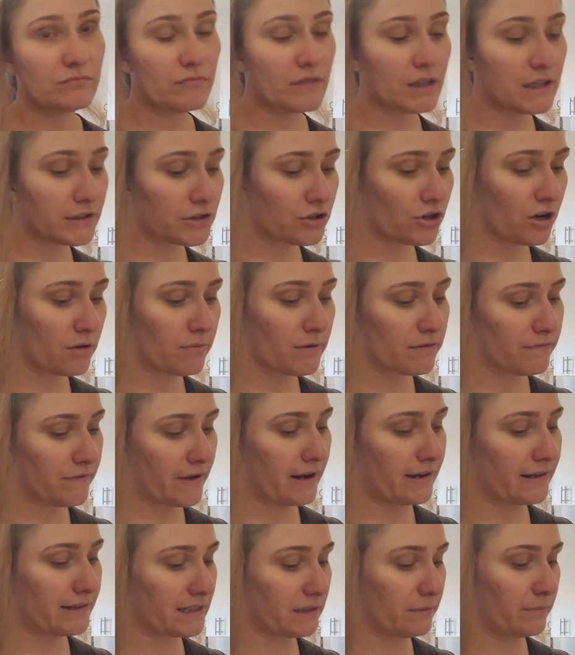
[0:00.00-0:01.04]
It's urban
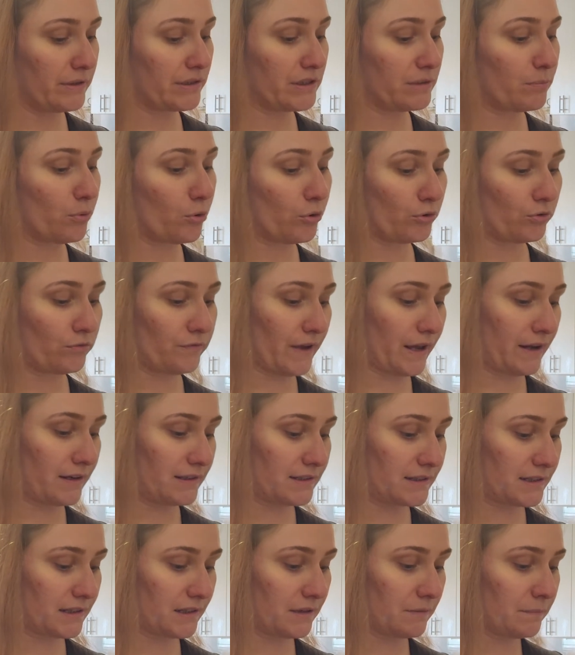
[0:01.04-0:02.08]
fantasy, but it's a portal
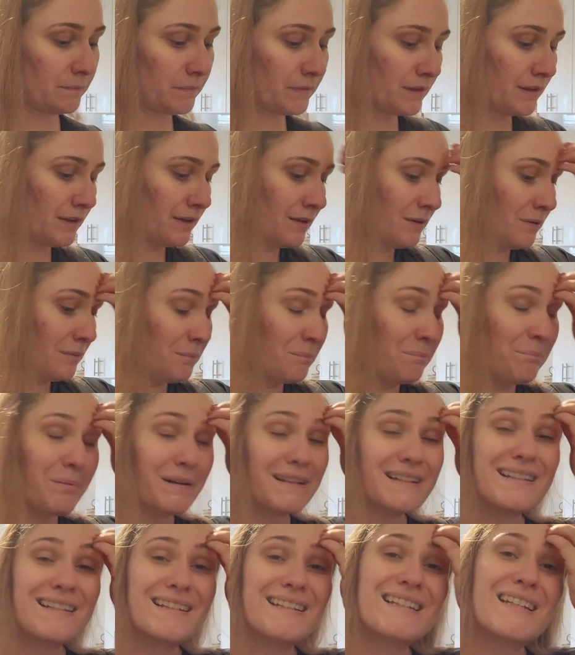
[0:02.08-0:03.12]
fantasy.
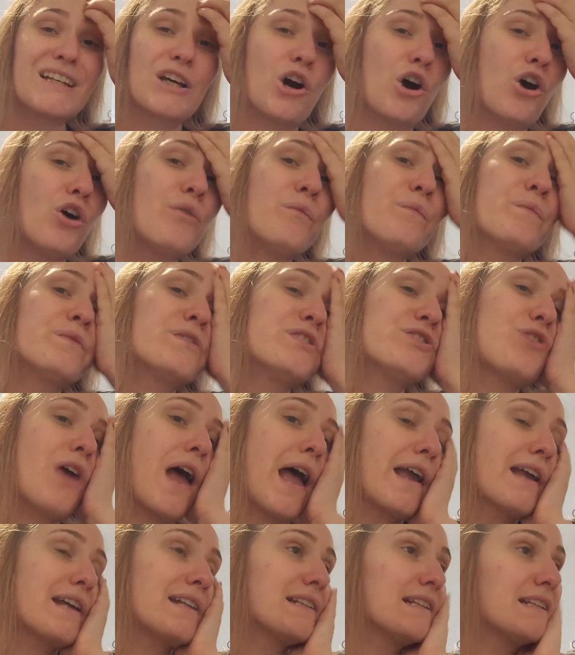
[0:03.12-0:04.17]
But still,
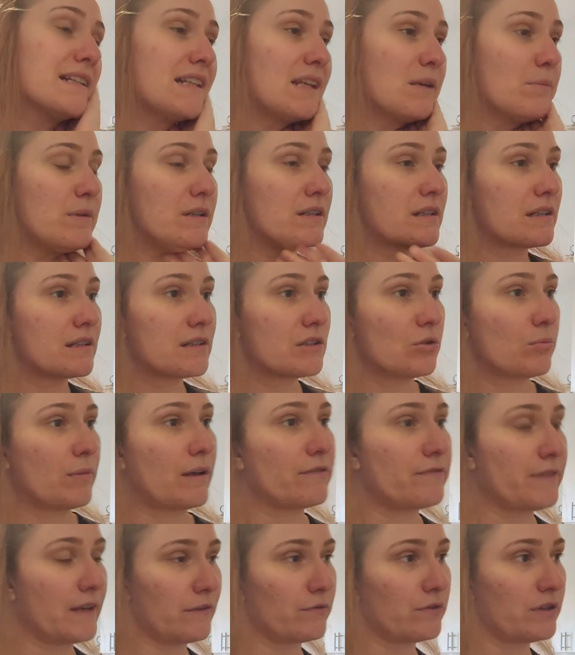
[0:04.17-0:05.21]
Dragons and Demons is still my
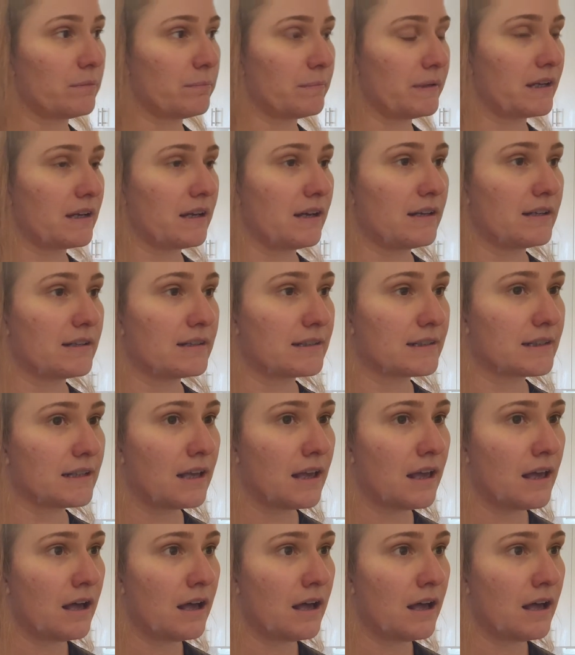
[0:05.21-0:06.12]
favorite because